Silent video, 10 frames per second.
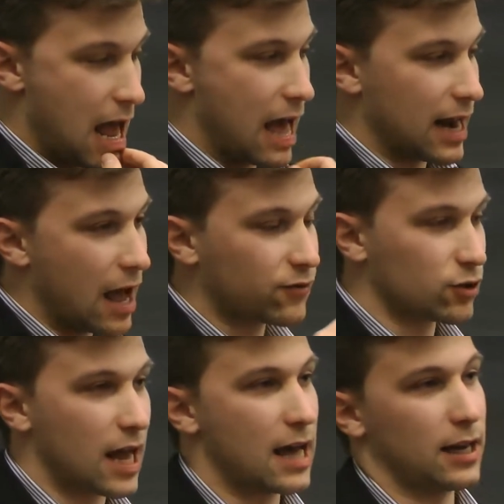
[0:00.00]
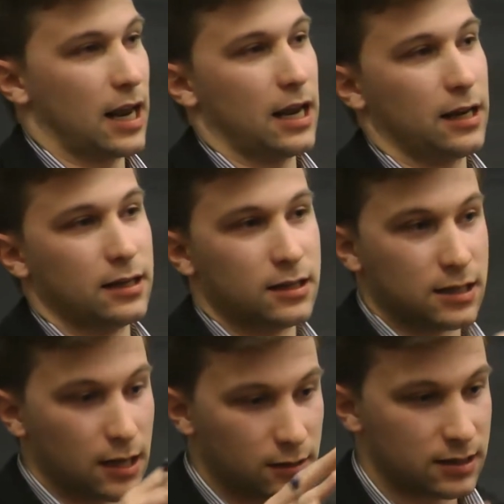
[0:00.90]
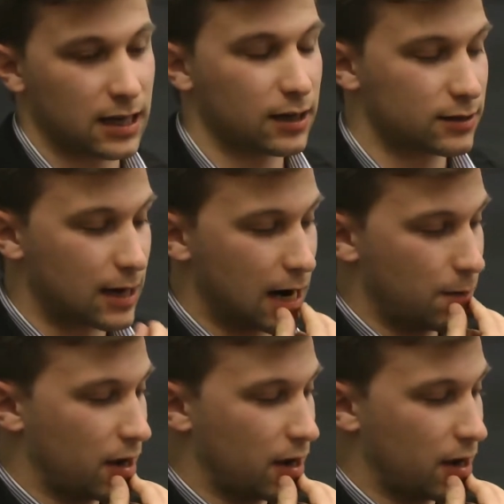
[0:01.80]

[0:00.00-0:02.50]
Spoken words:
and after that, in second time,